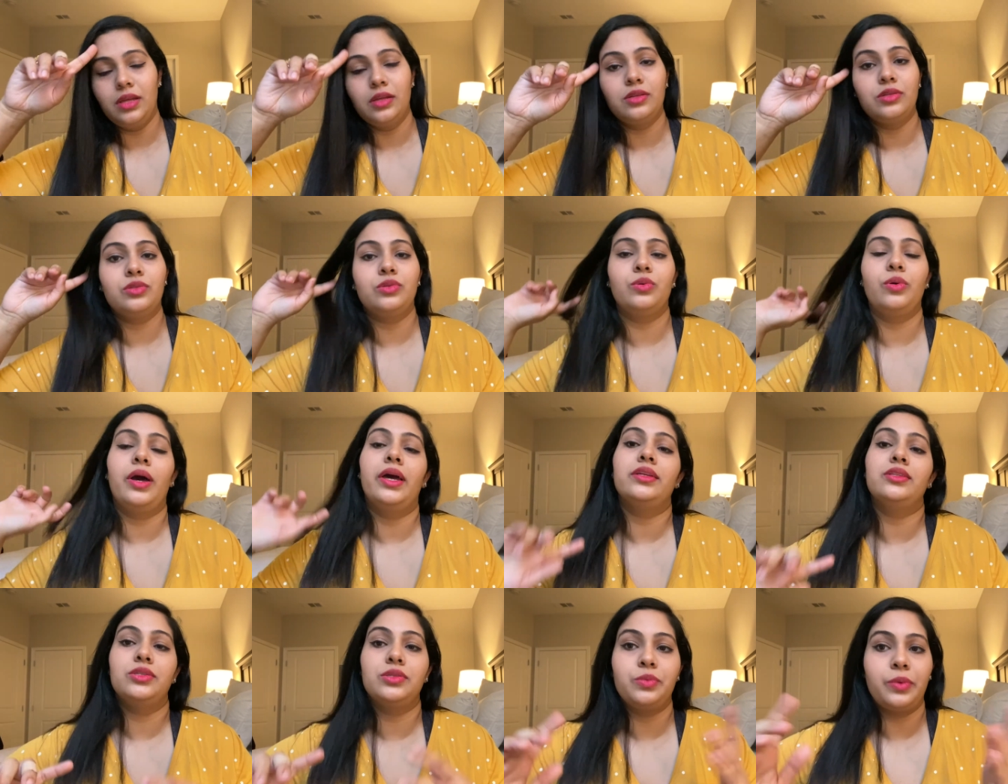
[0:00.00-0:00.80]
So
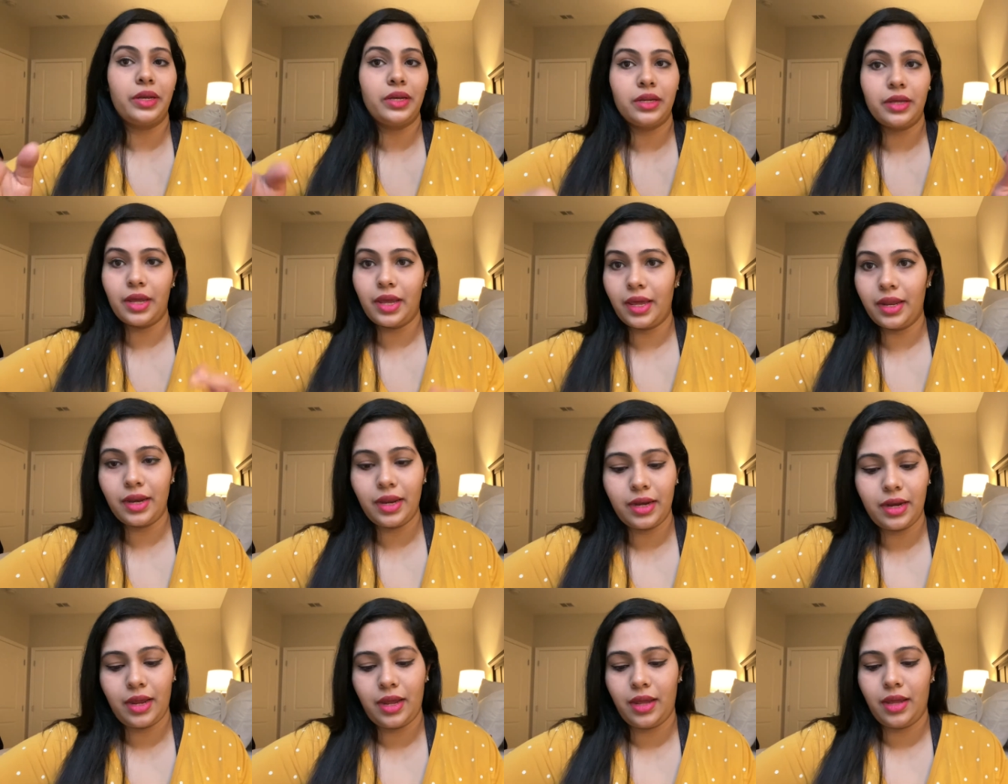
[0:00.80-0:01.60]
I just went ahead
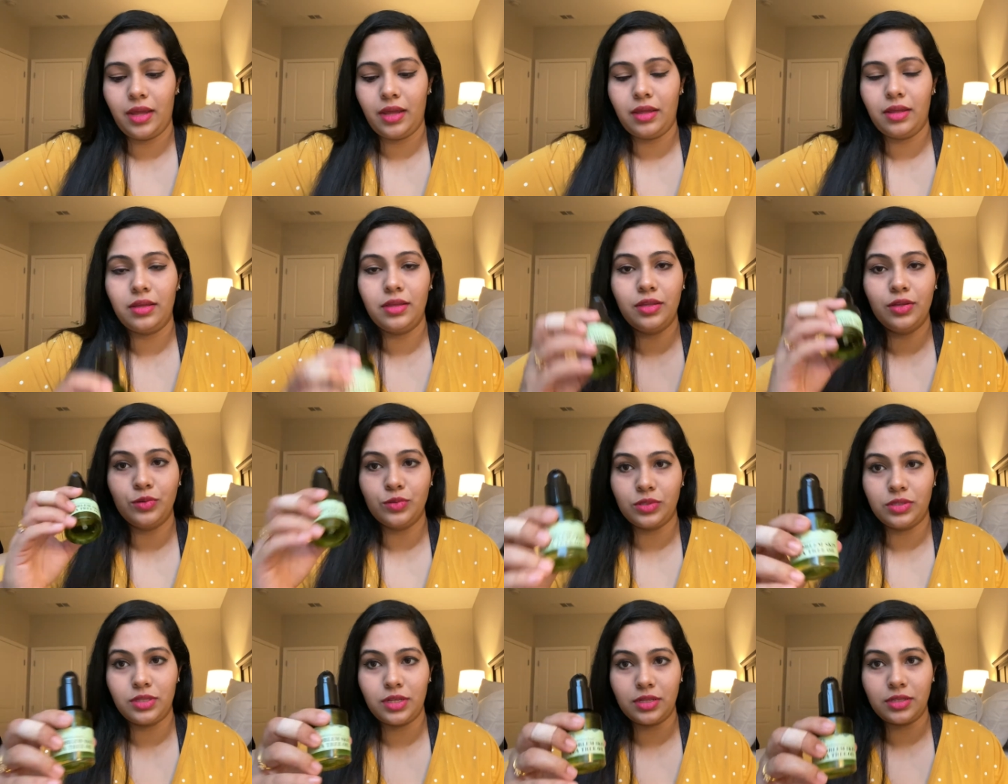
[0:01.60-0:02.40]
and I
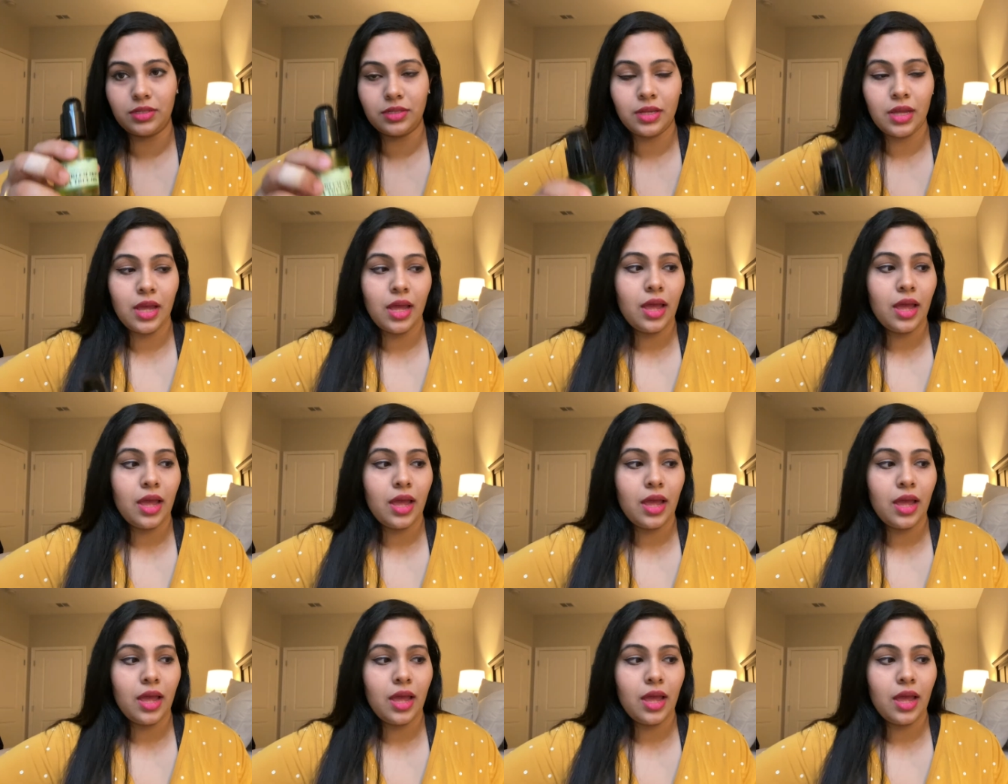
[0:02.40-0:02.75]
used this.